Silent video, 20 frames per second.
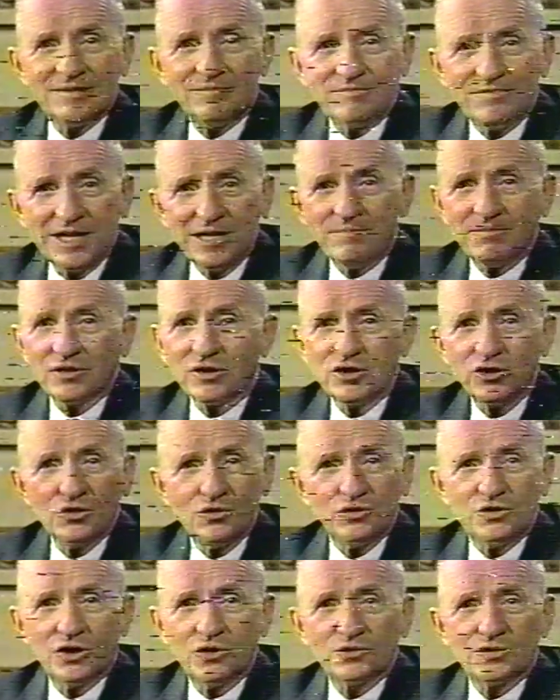People who
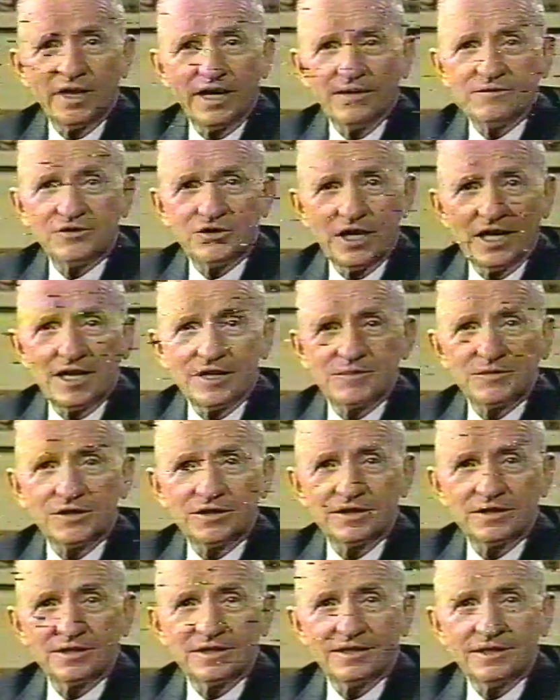don't have jobs
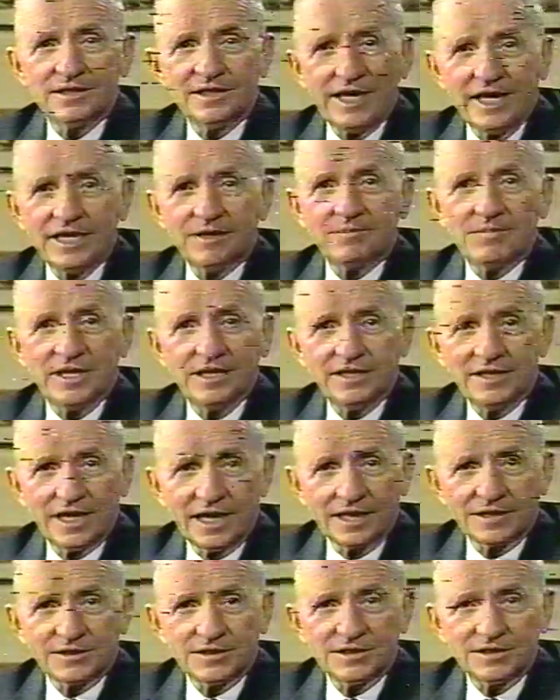can't pay
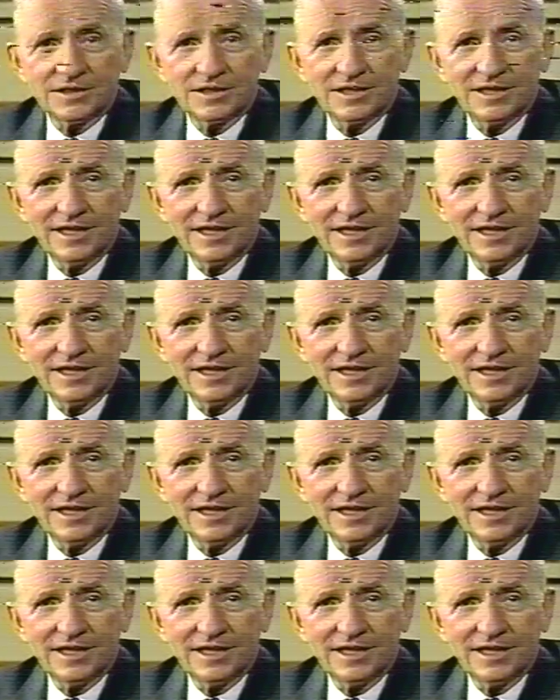taxes.